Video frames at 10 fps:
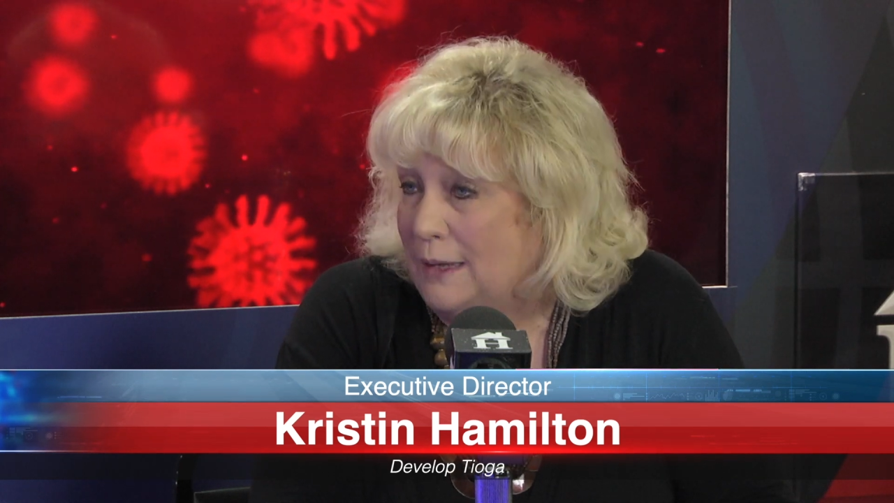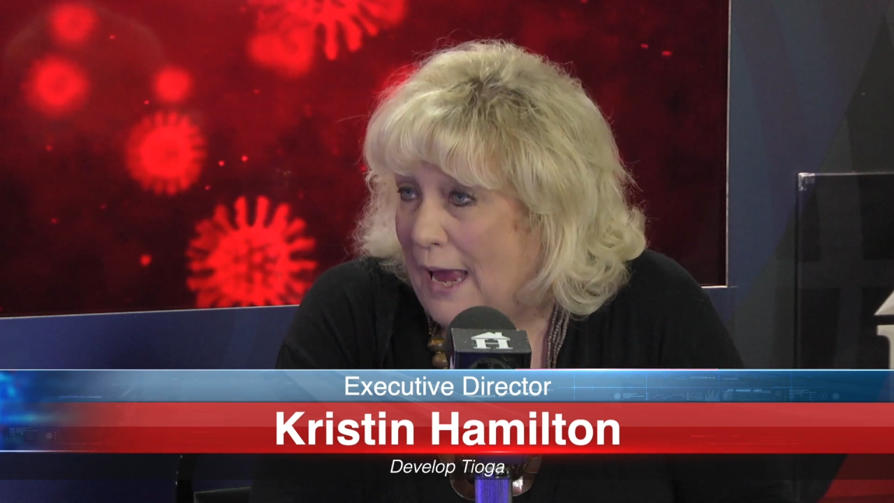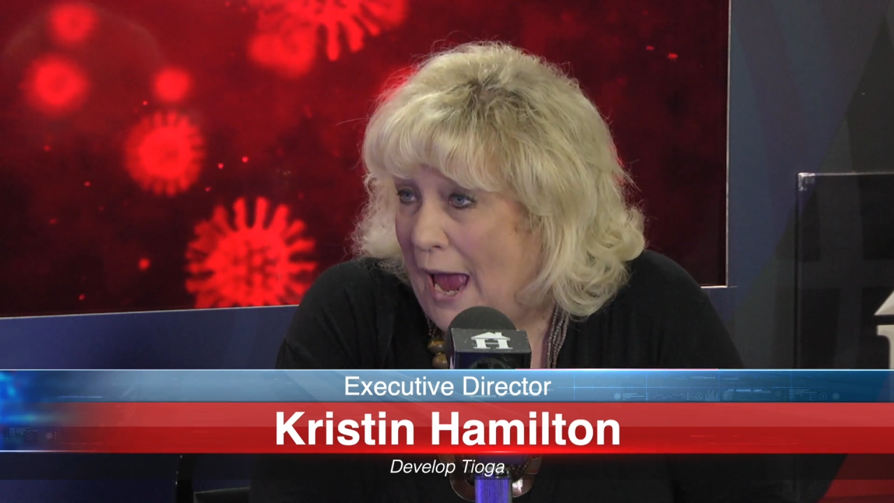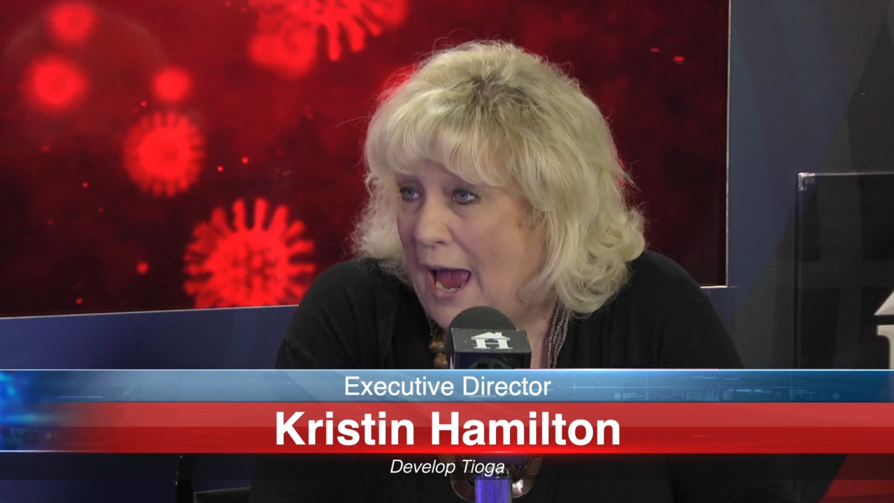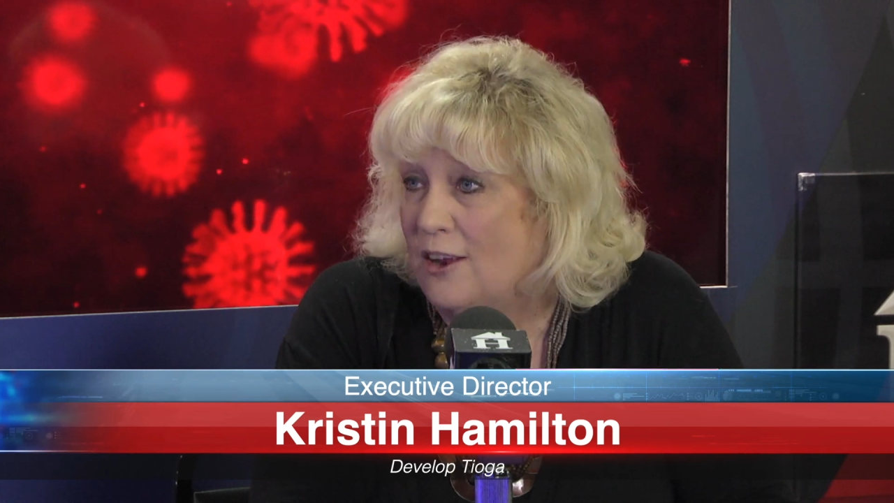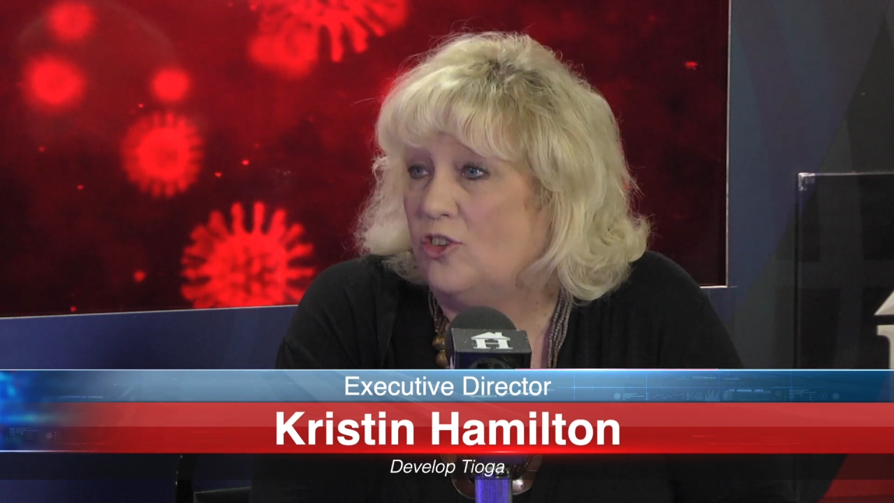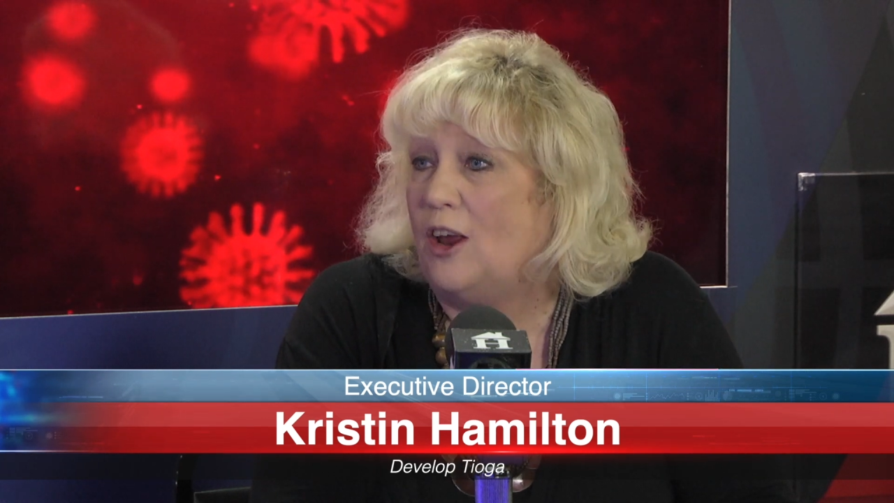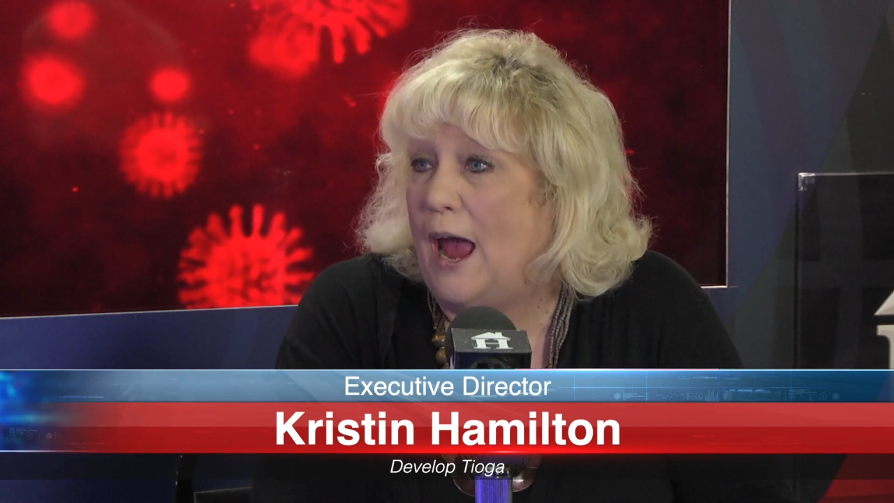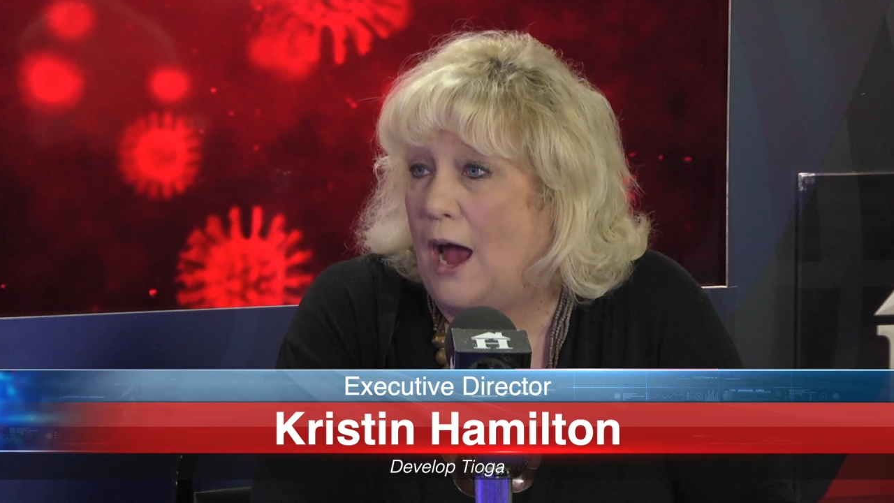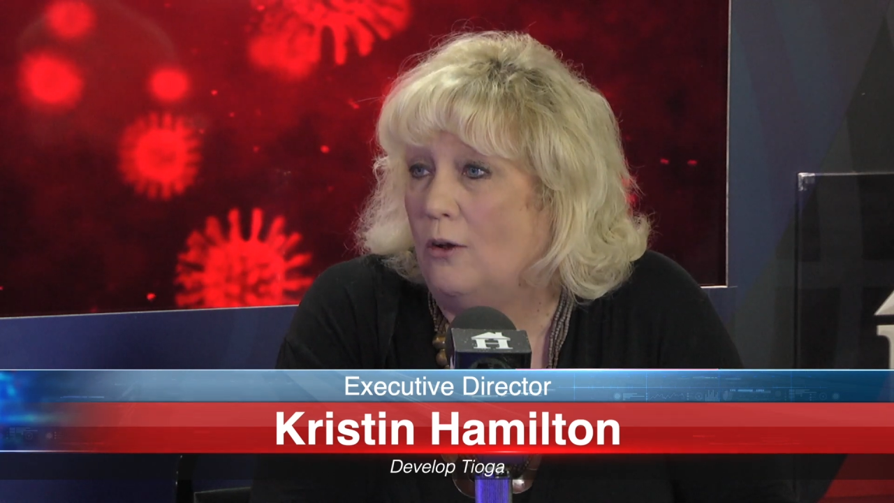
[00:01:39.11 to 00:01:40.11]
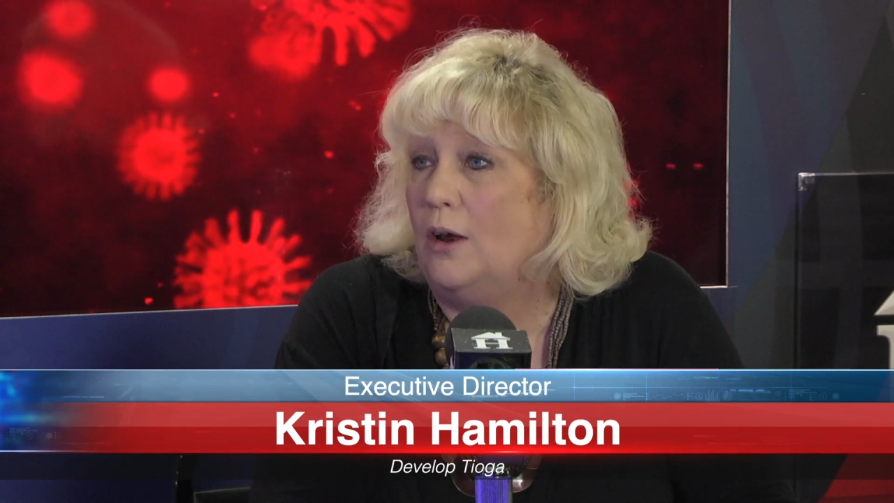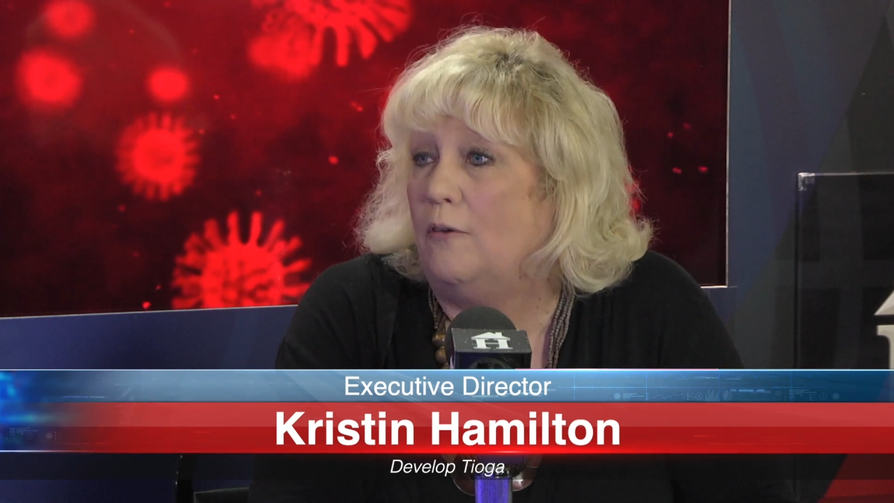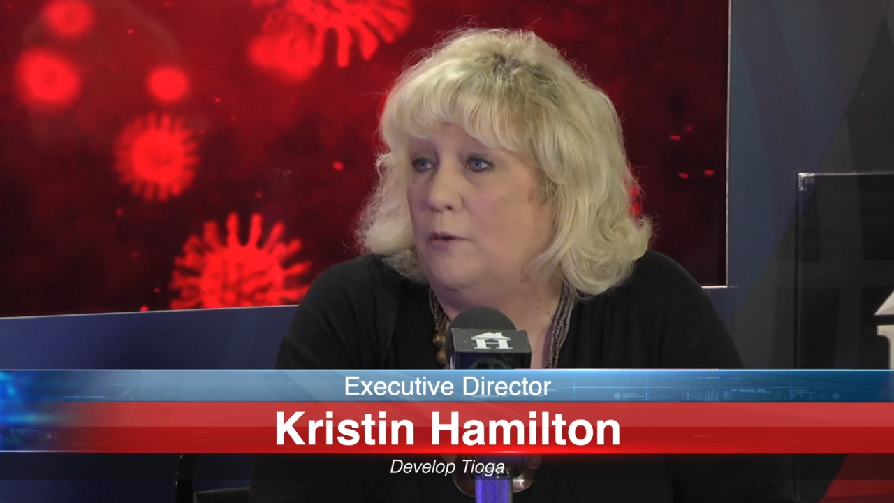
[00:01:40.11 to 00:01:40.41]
cash out